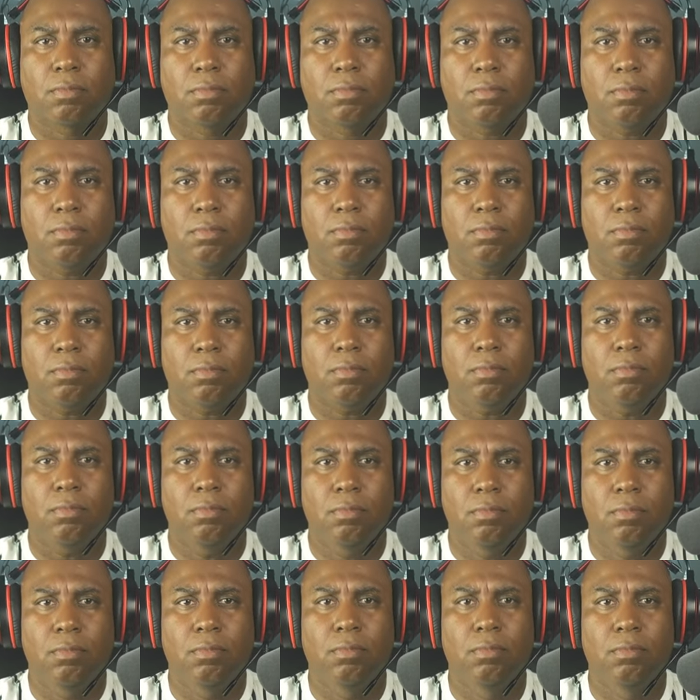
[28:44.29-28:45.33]

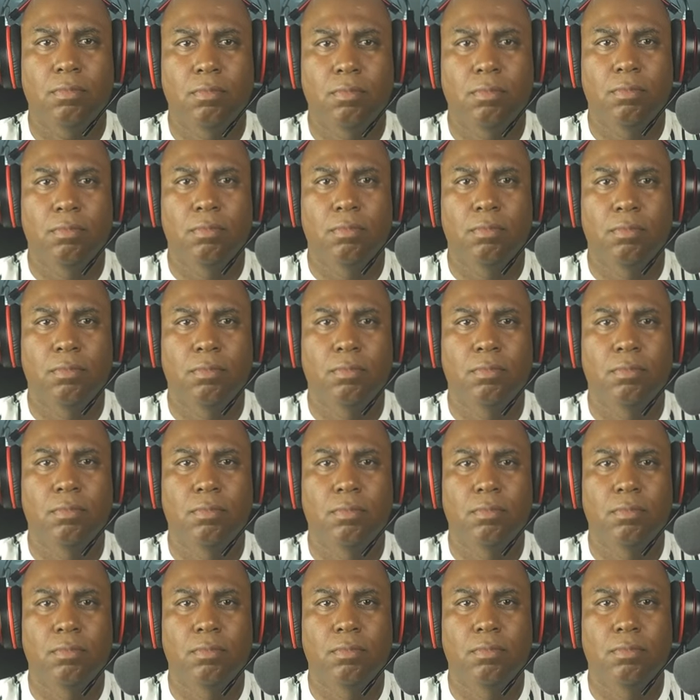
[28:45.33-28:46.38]

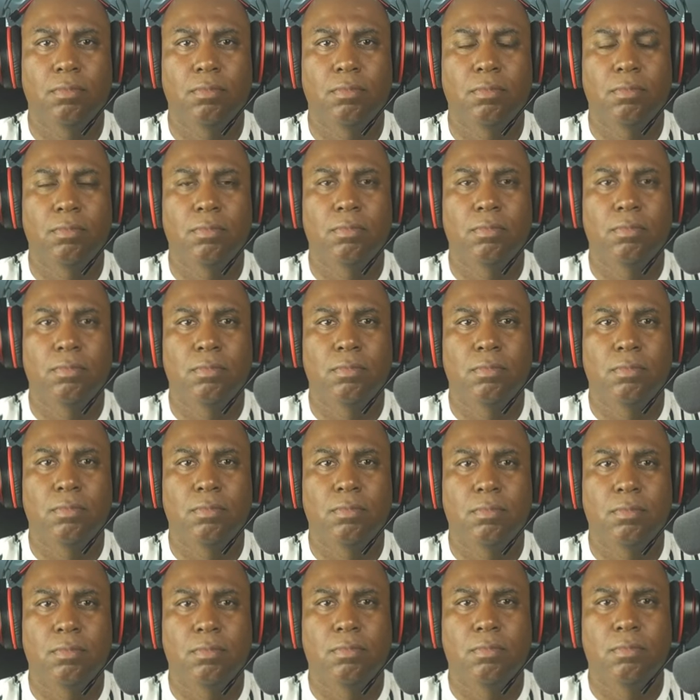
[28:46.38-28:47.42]

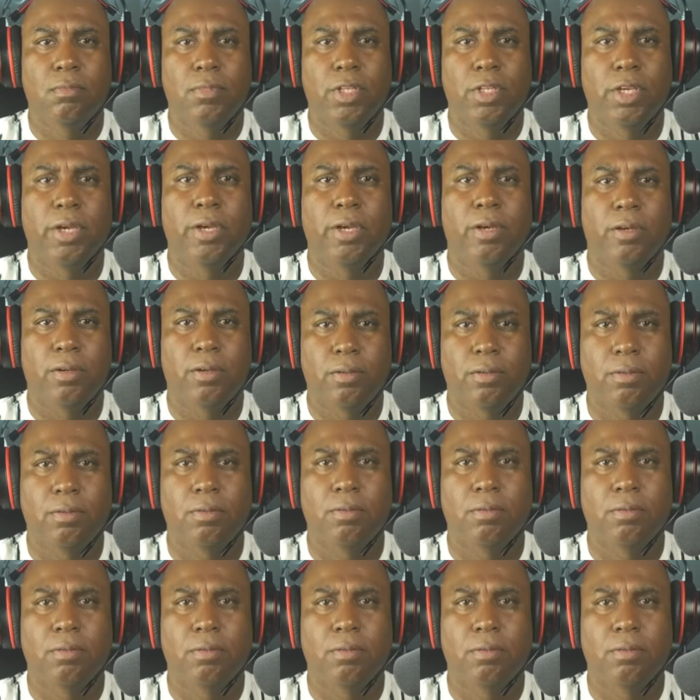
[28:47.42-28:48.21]
(not speaking)